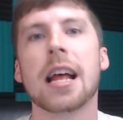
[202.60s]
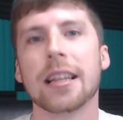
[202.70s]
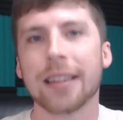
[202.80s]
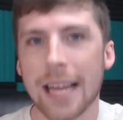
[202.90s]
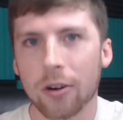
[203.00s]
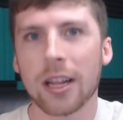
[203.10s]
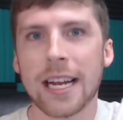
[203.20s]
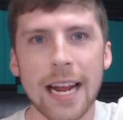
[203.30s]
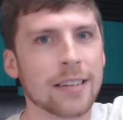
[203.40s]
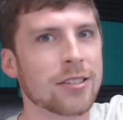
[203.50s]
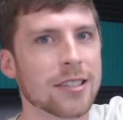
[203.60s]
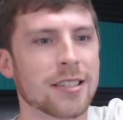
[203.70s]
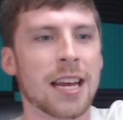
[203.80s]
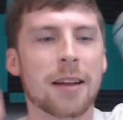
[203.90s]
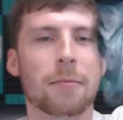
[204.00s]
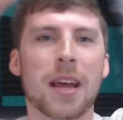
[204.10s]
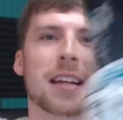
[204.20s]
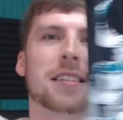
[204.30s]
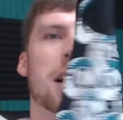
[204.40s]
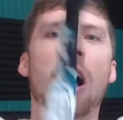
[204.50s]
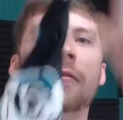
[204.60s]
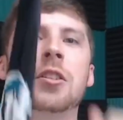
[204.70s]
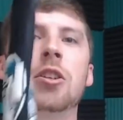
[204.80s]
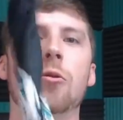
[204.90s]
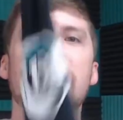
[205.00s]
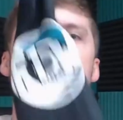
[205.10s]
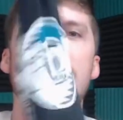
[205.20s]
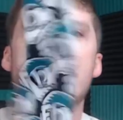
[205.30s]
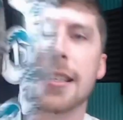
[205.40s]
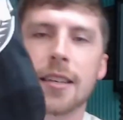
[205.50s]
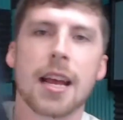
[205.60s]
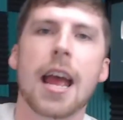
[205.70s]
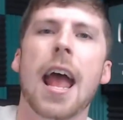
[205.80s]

literally in just 10 minutes of doing this.